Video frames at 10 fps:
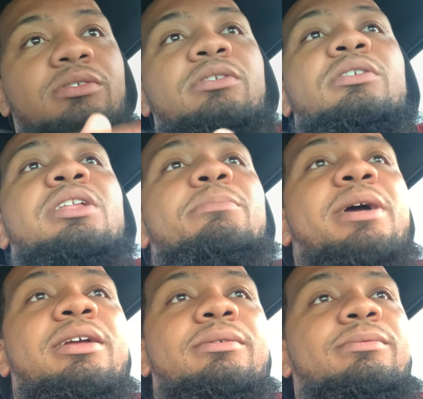You know, they
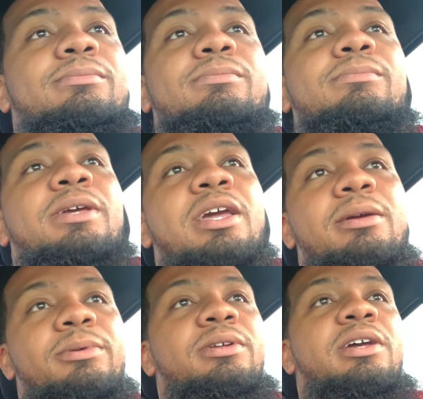might be
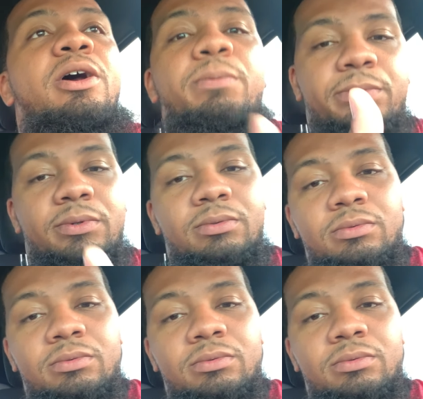able to help you,